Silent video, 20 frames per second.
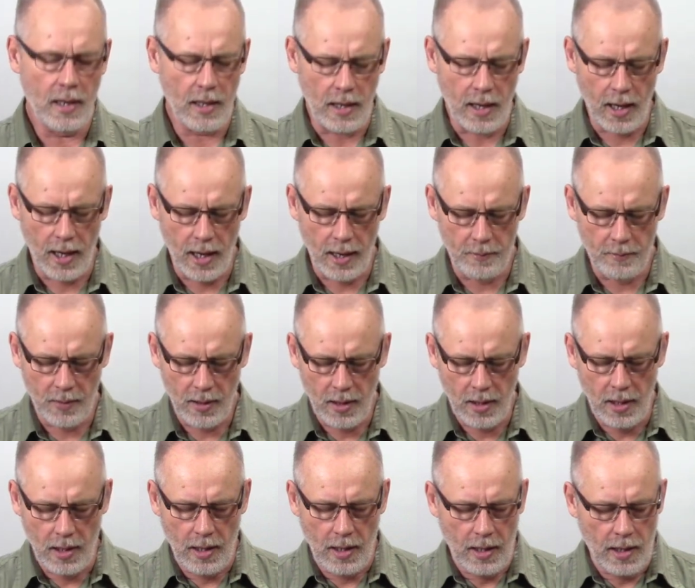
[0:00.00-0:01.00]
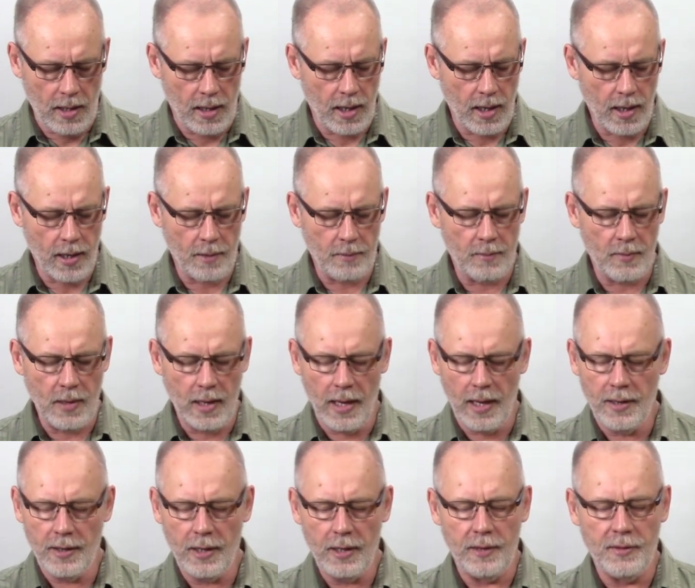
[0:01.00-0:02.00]
Um, uh,
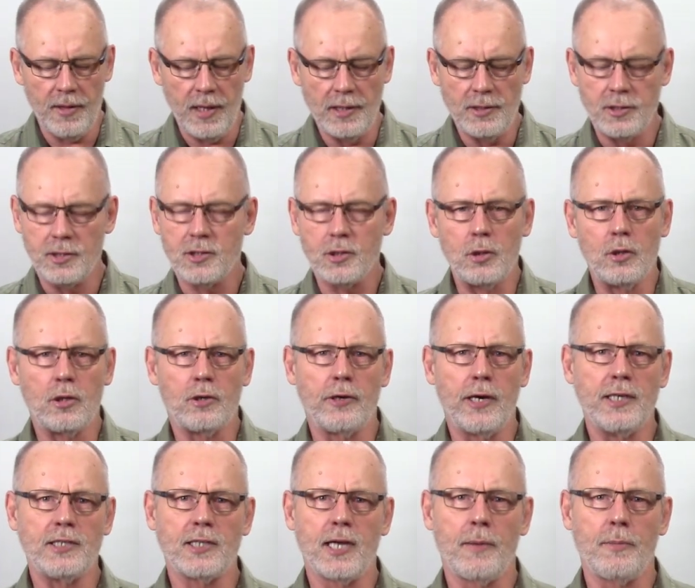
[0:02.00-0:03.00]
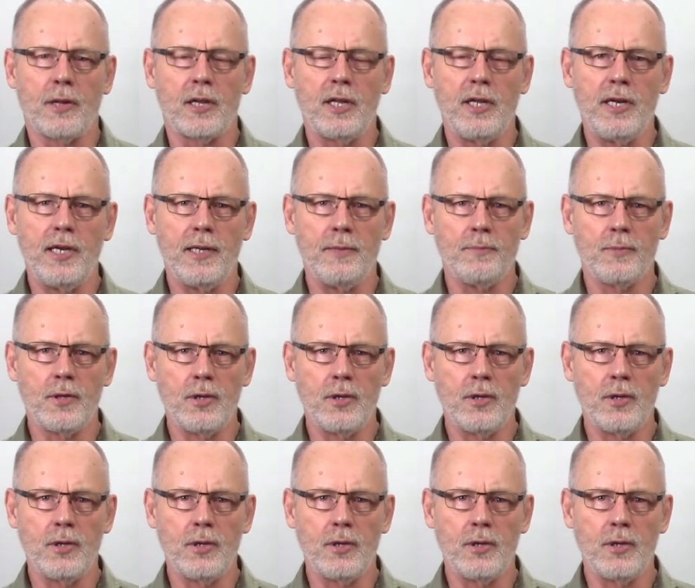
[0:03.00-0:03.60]
and they just do a great job of cleaning.